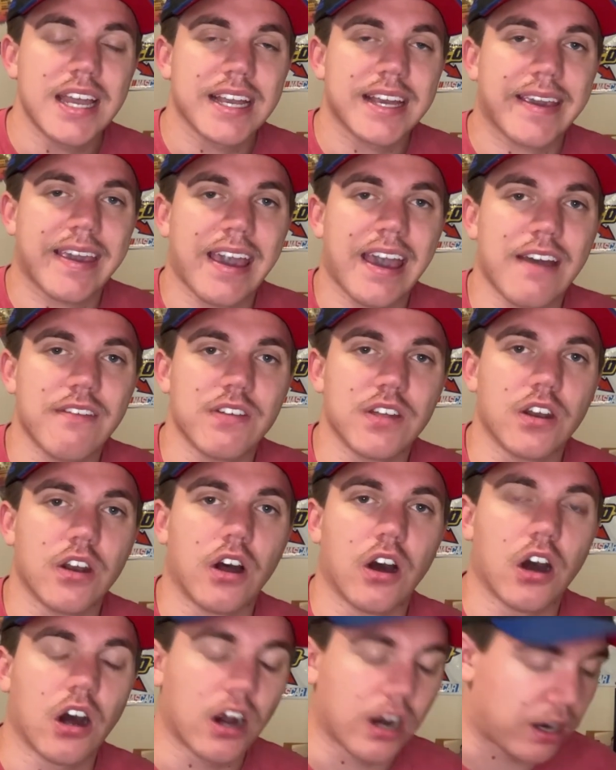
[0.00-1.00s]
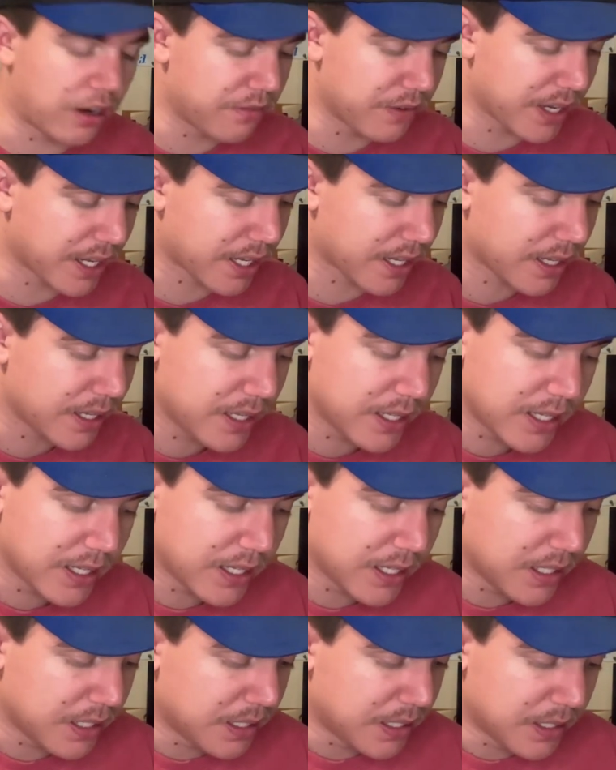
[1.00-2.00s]
Kevin Harvick
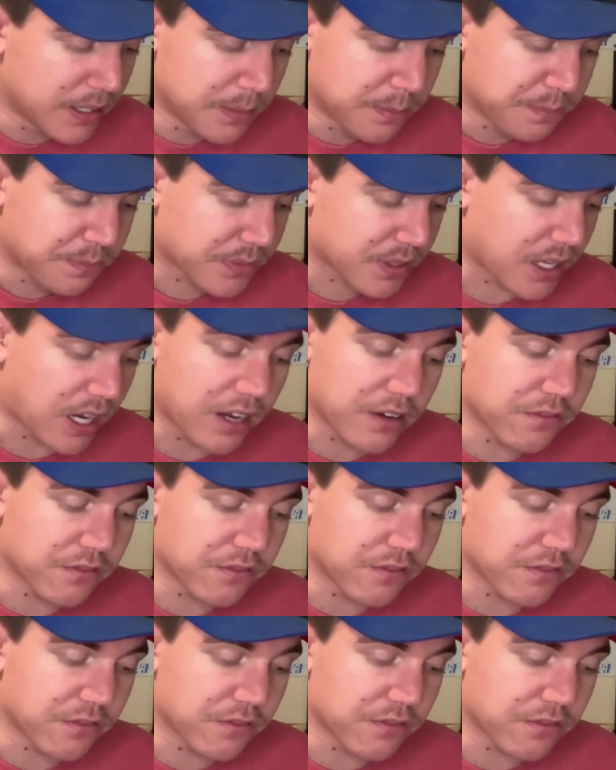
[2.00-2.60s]
got